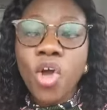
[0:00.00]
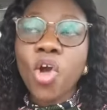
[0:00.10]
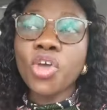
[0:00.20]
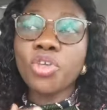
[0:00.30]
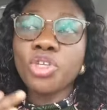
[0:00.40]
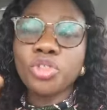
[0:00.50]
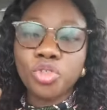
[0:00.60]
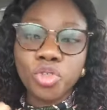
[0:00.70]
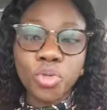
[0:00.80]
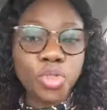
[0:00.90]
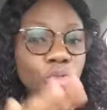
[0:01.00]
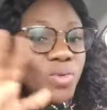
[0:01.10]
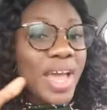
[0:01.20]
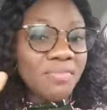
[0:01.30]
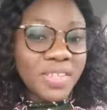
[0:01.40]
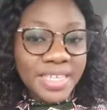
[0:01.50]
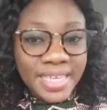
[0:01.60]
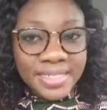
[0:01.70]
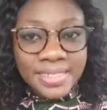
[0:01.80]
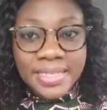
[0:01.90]
All you need to do is to
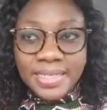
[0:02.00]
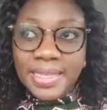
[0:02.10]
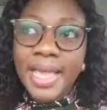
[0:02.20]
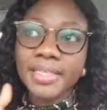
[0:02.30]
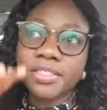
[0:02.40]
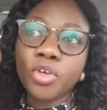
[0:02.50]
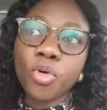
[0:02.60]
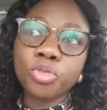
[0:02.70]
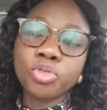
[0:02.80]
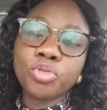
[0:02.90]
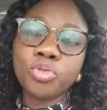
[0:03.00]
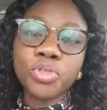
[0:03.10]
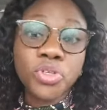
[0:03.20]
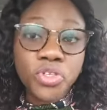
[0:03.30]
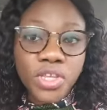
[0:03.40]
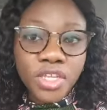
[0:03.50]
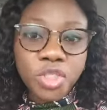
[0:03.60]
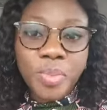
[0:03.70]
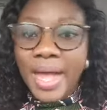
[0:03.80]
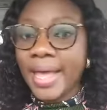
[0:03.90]
navigate the site, go to the
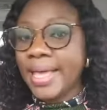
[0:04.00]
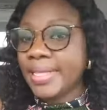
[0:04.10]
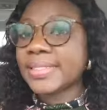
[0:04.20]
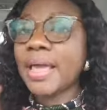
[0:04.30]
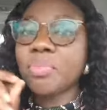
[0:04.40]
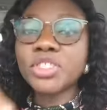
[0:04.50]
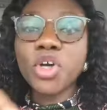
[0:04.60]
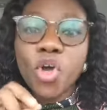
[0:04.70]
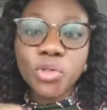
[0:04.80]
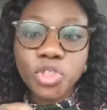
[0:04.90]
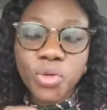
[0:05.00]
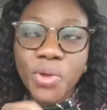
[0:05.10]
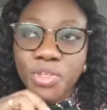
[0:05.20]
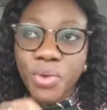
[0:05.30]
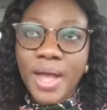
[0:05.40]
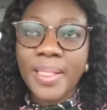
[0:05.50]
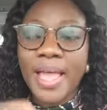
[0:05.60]
search bar, type in the country where you are.